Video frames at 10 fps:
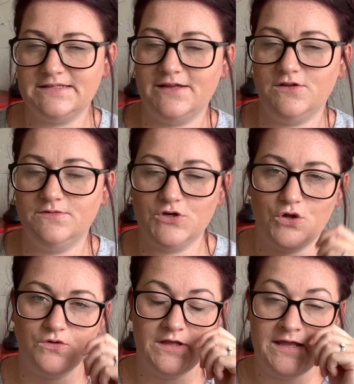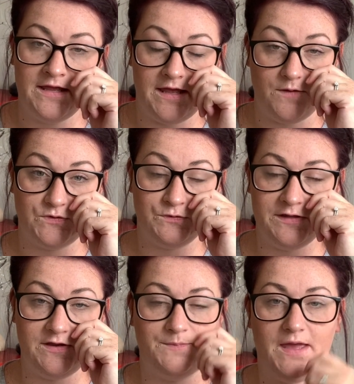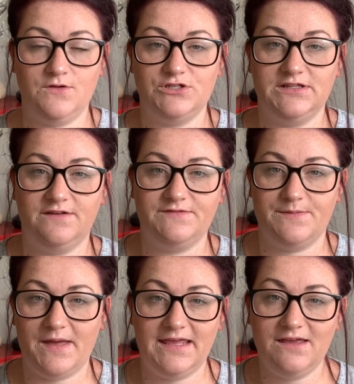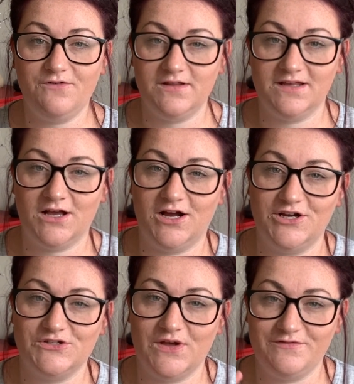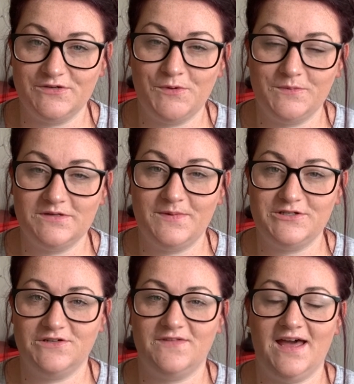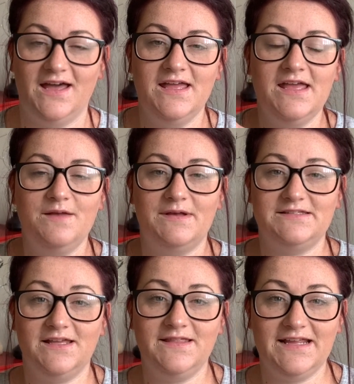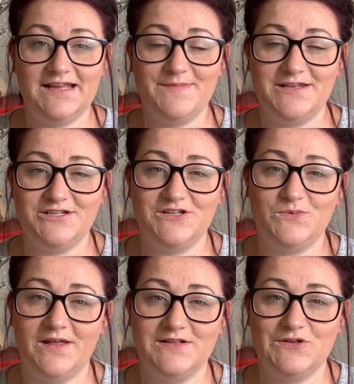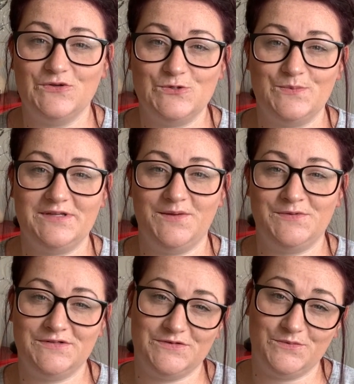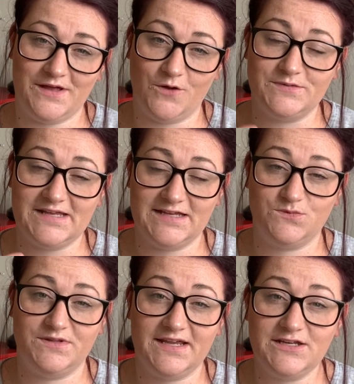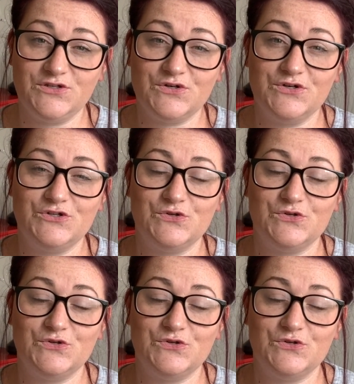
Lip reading: style doll. It was only £3, she loved it, but I gave her in the car, so I've just popped in a picture of that. My son, like I mentioned as well, is also obsessed with dinosaurs,